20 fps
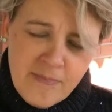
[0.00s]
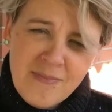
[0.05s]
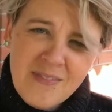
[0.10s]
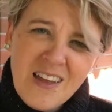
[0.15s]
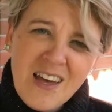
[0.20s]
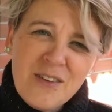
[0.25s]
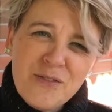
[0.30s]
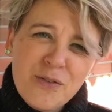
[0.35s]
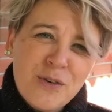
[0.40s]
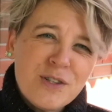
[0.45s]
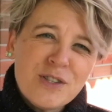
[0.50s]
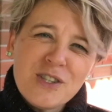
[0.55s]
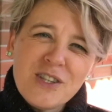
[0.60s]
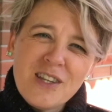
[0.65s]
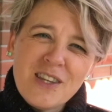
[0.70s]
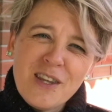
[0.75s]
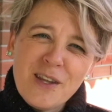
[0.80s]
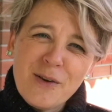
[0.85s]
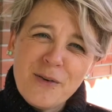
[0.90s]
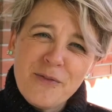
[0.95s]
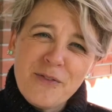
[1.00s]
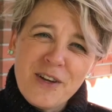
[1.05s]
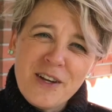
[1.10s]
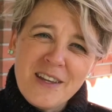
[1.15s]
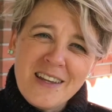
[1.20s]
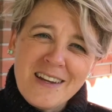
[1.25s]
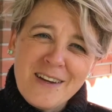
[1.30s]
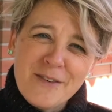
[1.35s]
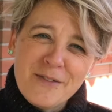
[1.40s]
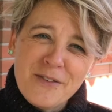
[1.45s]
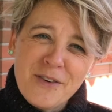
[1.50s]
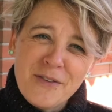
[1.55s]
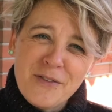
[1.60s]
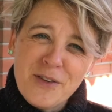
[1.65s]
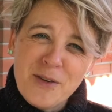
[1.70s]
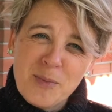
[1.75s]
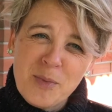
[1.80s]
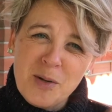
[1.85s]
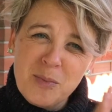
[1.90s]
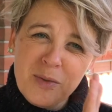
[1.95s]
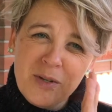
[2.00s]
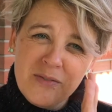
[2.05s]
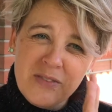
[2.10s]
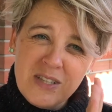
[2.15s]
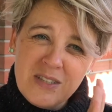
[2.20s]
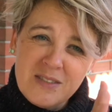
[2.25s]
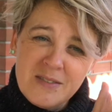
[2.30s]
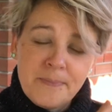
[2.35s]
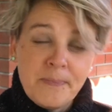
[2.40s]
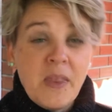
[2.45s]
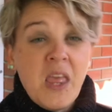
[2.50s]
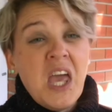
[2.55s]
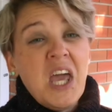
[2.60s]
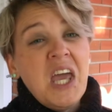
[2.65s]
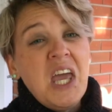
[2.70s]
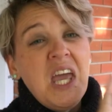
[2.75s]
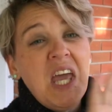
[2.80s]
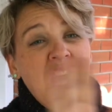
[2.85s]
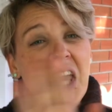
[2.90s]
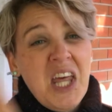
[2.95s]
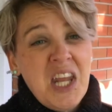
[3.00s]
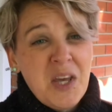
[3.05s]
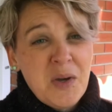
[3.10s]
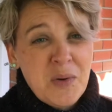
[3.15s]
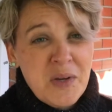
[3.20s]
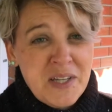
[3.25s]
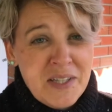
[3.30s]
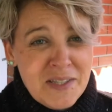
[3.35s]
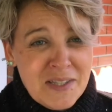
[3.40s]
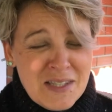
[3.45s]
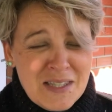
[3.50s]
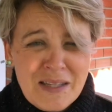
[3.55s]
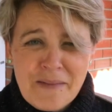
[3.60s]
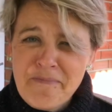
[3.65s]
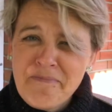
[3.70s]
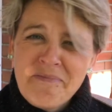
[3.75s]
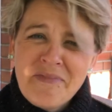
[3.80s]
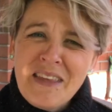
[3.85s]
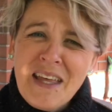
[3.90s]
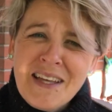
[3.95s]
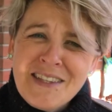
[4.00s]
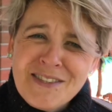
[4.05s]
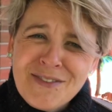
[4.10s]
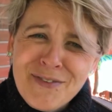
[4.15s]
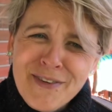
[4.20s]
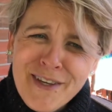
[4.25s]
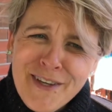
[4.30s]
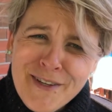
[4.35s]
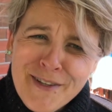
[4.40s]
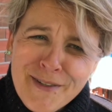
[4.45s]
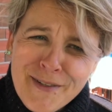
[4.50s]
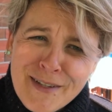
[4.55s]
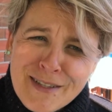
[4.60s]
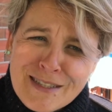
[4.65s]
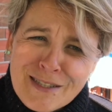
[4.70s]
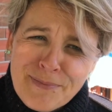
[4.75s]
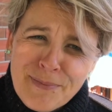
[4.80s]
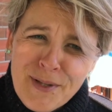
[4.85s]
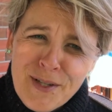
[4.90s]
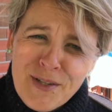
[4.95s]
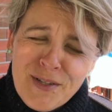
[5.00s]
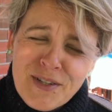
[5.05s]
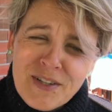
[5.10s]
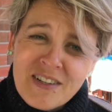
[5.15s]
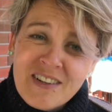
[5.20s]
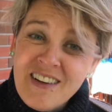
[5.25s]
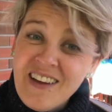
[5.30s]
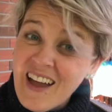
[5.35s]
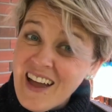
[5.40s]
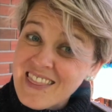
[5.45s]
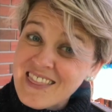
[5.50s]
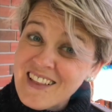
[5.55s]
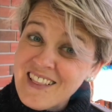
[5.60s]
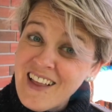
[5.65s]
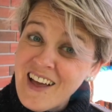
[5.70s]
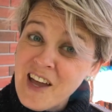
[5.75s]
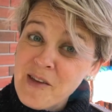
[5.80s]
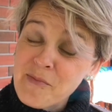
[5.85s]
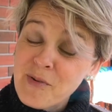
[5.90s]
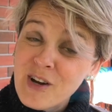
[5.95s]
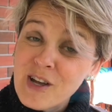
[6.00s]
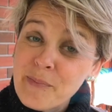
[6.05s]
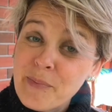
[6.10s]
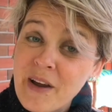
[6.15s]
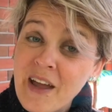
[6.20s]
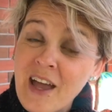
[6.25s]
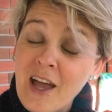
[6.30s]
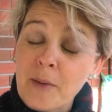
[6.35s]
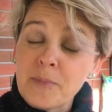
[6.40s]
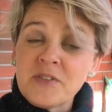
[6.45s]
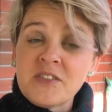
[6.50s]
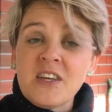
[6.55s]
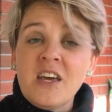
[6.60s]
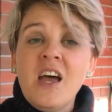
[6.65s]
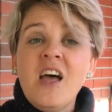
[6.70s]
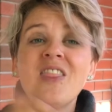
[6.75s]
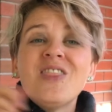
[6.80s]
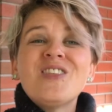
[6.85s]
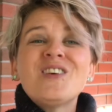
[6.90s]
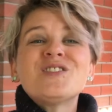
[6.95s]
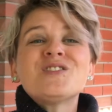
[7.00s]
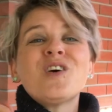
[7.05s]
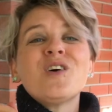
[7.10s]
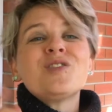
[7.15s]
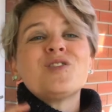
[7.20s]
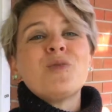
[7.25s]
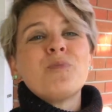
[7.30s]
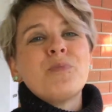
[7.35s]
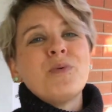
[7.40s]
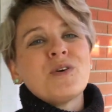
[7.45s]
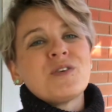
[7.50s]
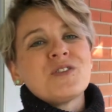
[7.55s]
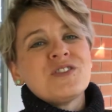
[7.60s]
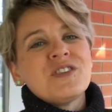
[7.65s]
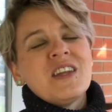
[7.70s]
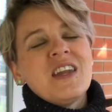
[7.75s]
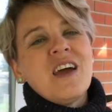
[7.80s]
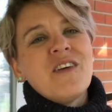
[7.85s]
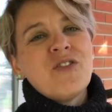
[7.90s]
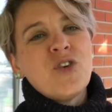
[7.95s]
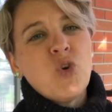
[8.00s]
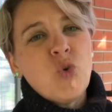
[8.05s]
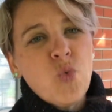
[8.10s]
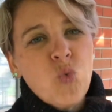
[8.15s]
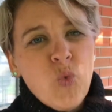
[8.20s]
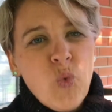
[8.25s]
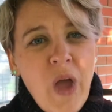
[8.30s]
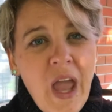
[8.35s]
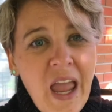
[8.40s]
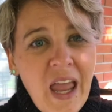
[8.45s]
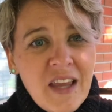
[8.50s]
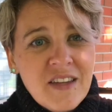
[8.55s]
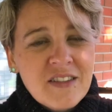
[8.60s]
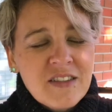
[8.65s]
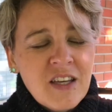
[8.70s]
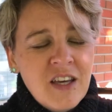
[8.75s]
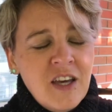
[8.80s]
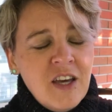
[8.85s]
Unfortunately, they don't figure that out for a few more movies. Anyways, that's for you to explore at the library, perhaps. There's also books that have great